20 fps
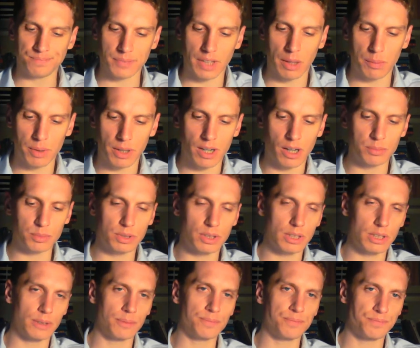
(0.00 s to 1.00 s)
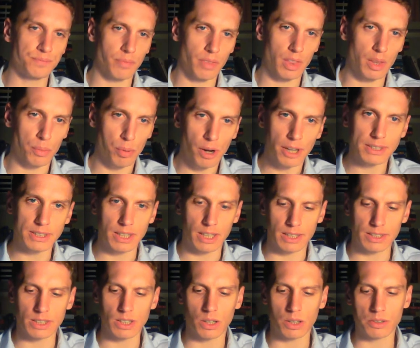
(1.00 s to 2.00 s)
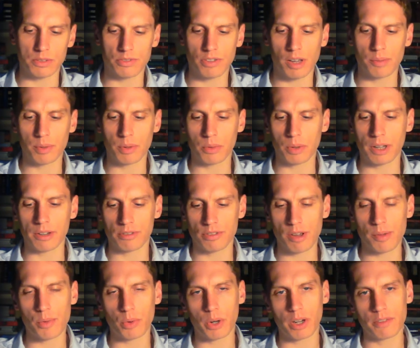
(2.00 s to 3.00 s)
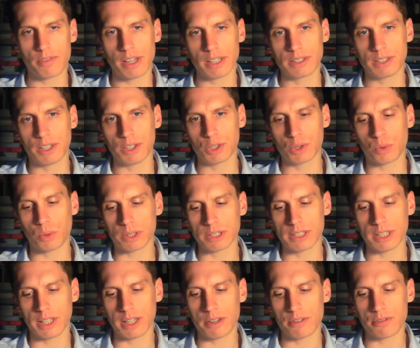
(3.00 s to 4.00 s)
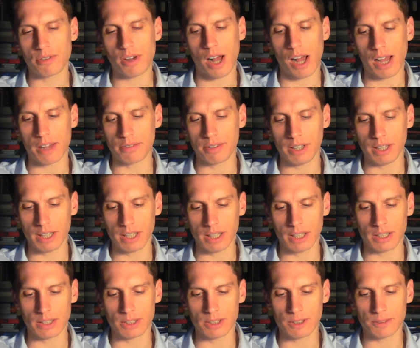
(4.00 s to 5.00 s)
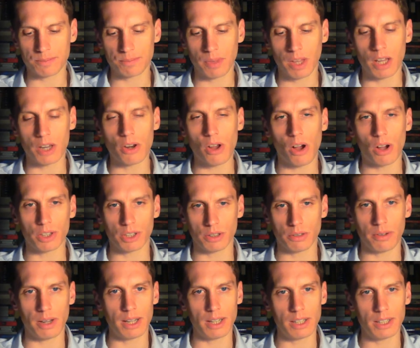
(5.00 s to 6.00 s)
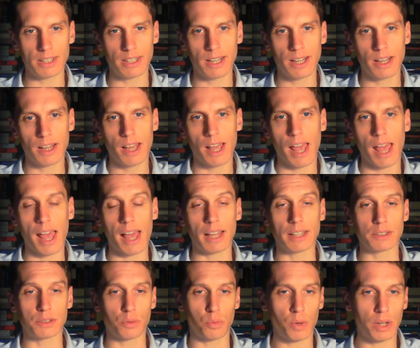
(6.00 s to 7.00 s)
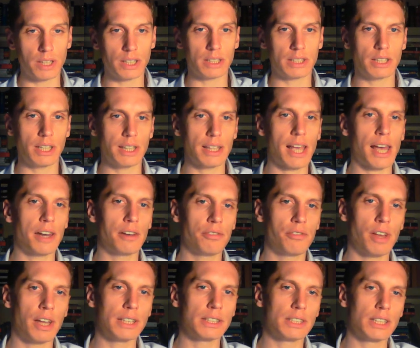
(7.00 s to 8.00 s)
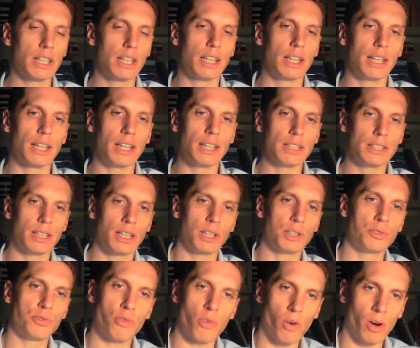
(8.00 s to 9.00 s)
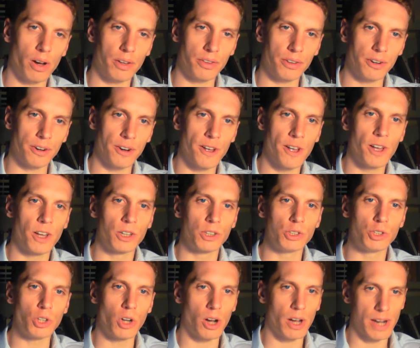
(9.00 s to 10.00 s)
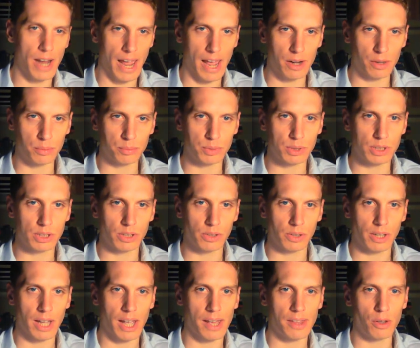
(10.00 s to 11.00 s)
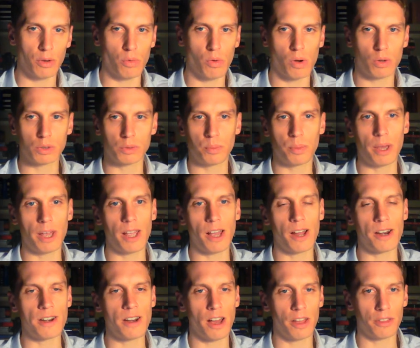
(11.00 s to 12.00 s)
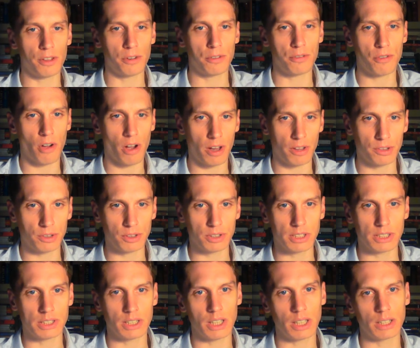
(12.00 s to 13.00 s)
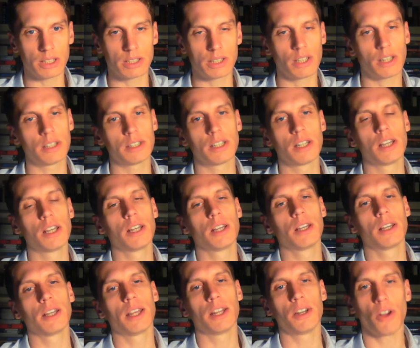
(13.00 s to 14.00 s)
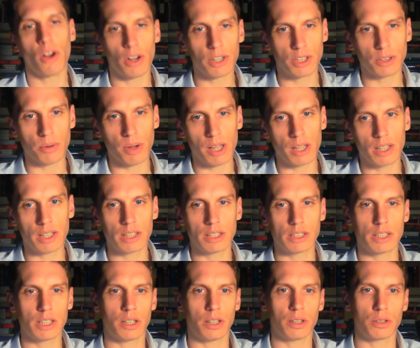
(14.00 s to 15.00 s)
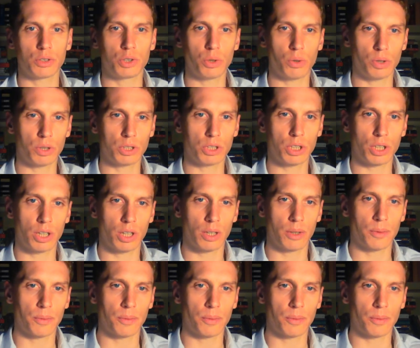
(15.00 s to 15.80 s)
he becomes the president in February of 1825. He is inaugurated, and witnessing that event is his father, John Adams. Okay, there won't be another father to see his son inaugurated until George